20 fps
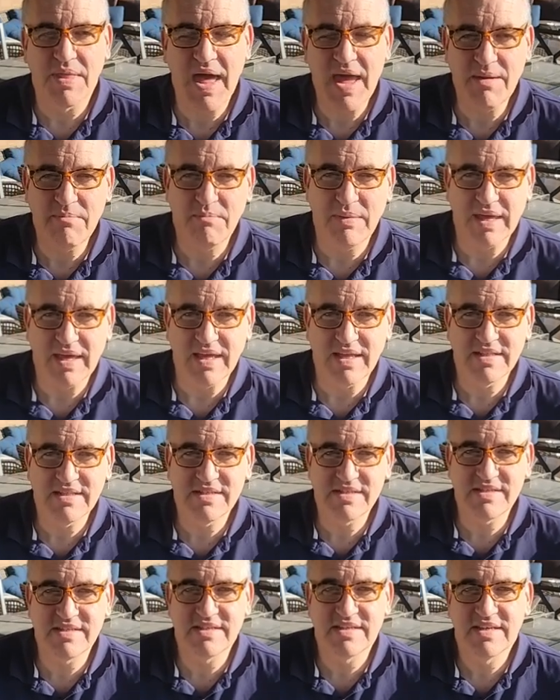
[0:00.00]
That
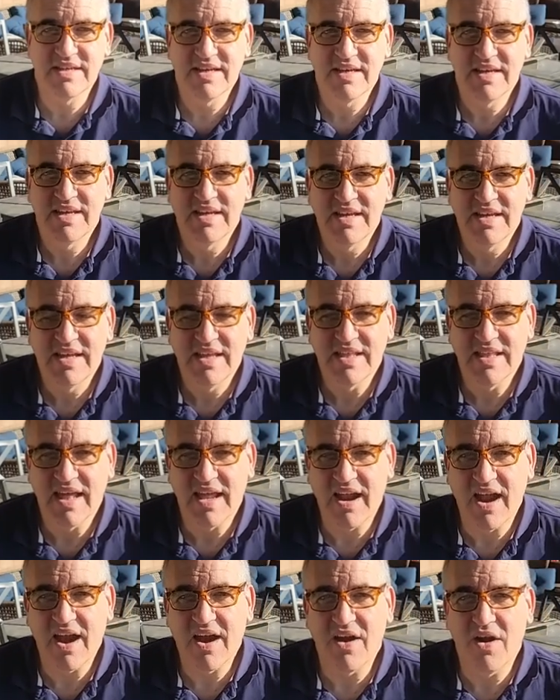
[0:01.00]
means
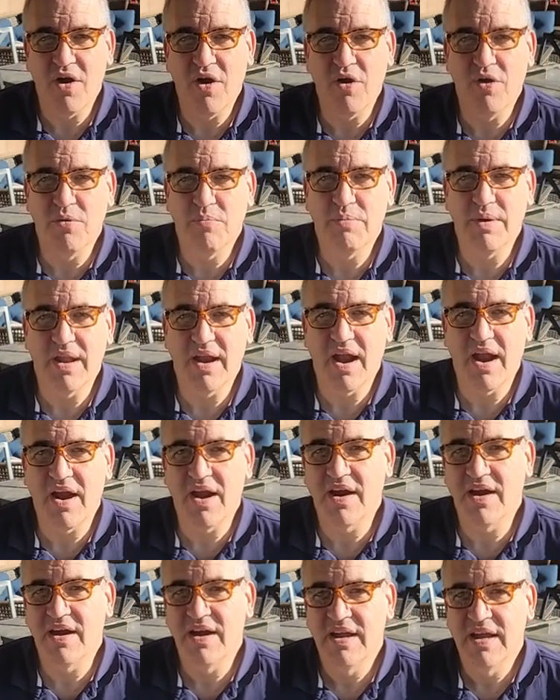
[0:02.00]
that our hope and
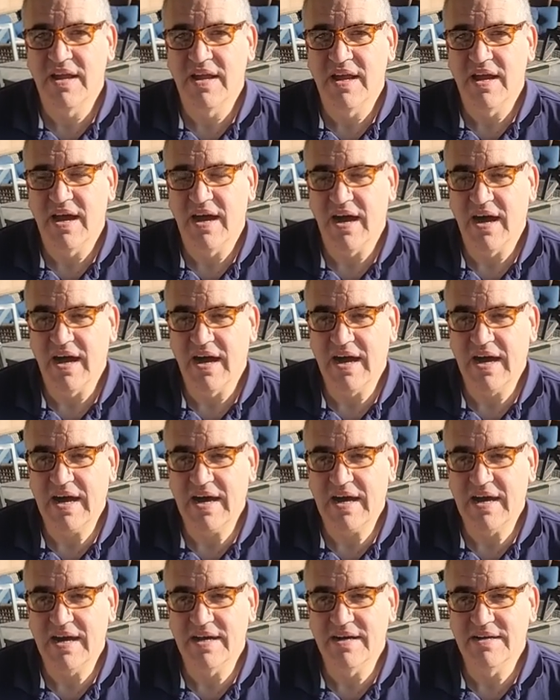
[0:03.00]
our
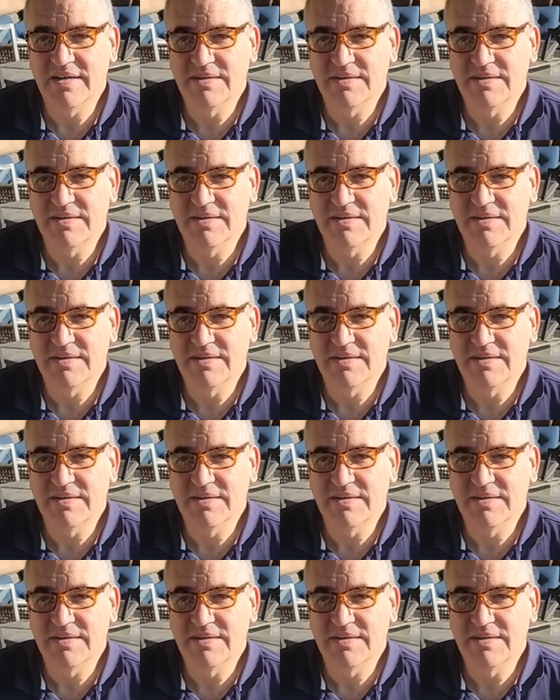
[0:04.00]
uh,